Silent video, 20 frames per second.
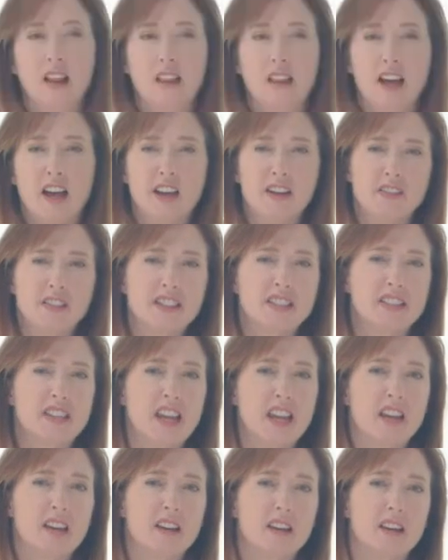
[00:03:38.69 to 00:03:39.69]
A lot of us
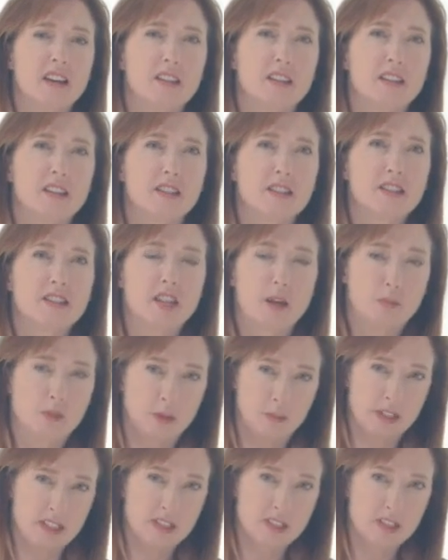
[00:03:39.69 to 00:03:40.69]
take
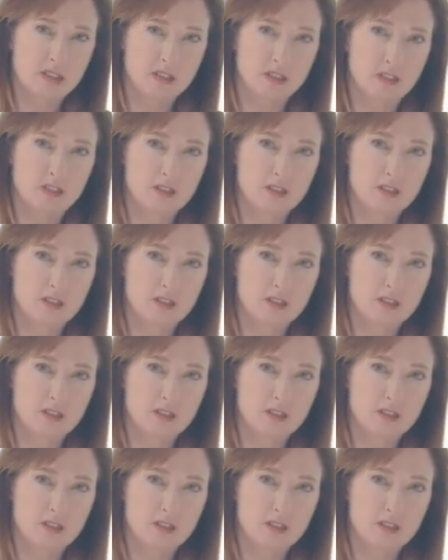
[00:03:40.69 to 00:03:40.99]
supplements.